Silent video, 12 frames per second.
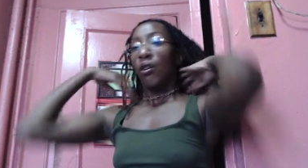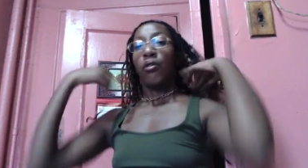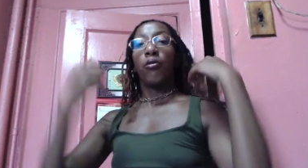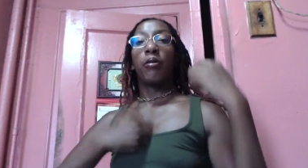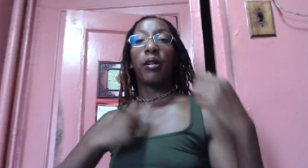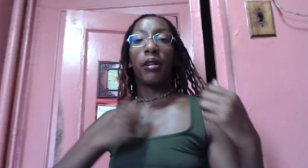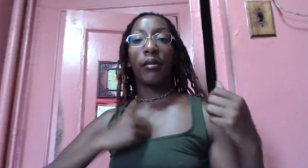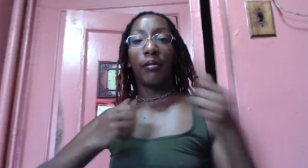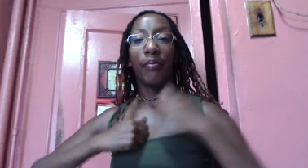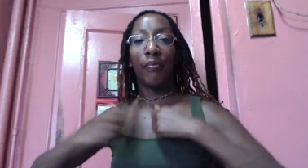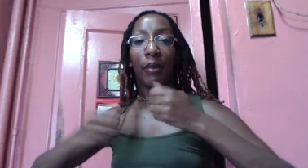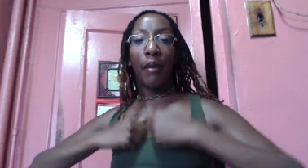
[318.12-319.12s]
you can
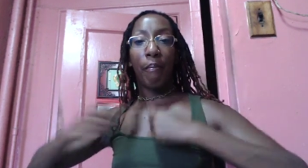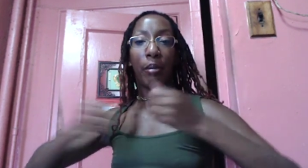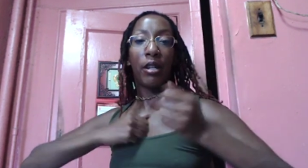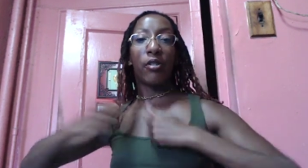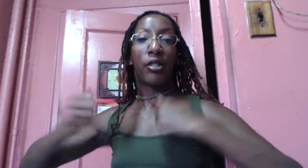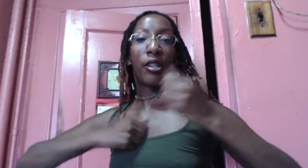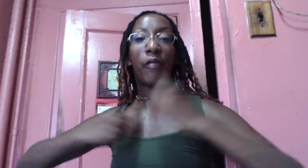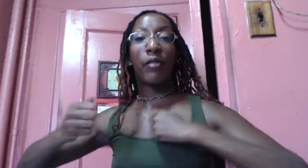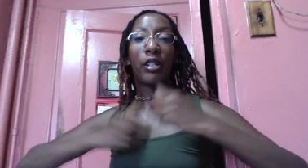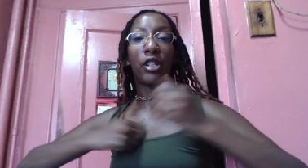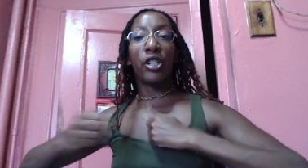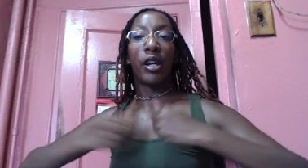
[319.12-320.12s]
beat yourself in
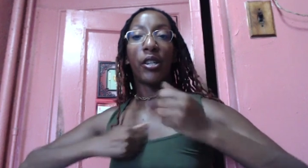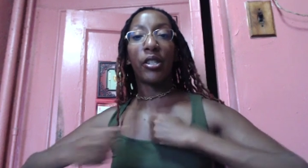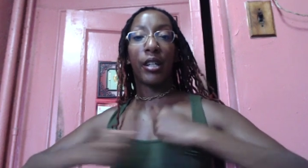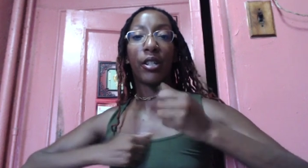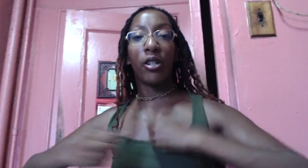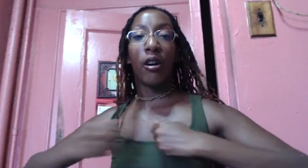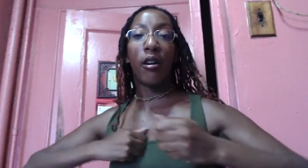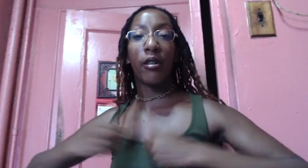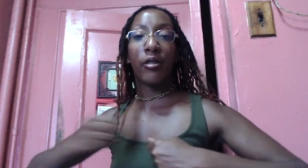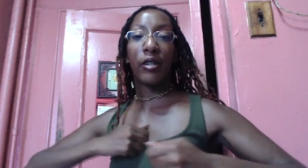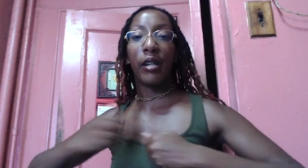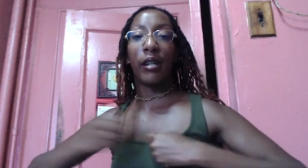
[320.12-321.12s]
the chest like
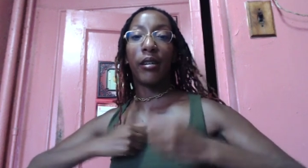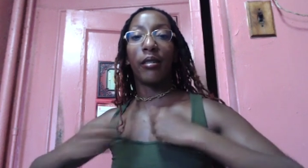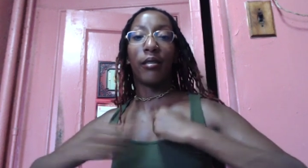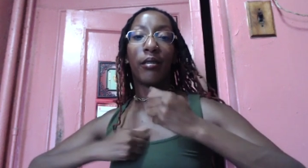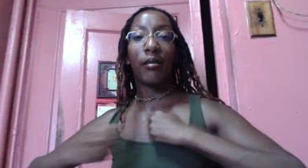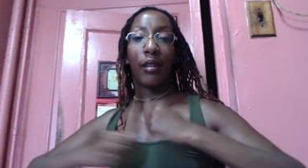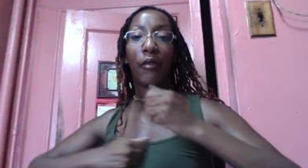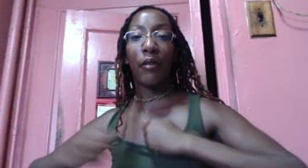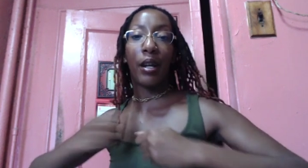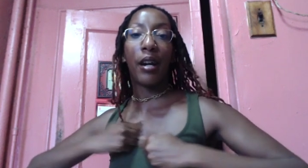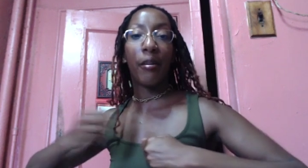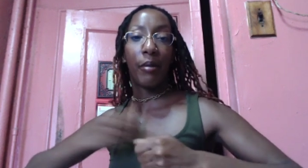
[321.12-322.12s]
Tarzan. I
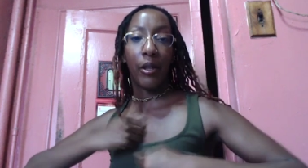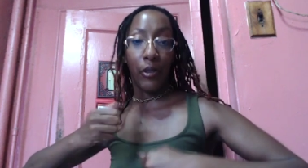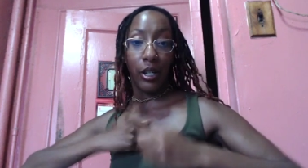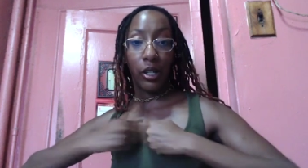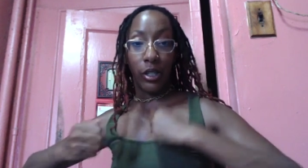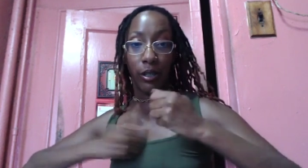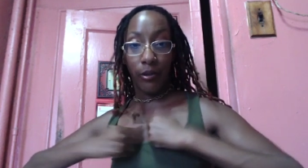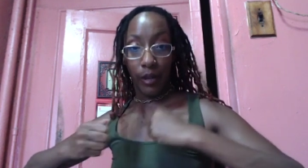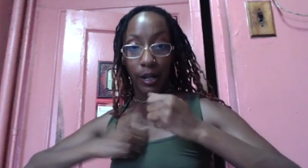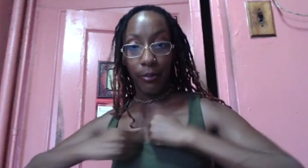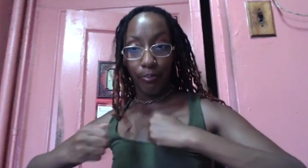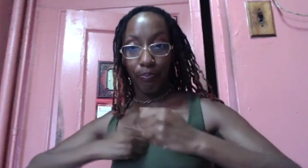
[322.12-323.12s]
forgot about this, right?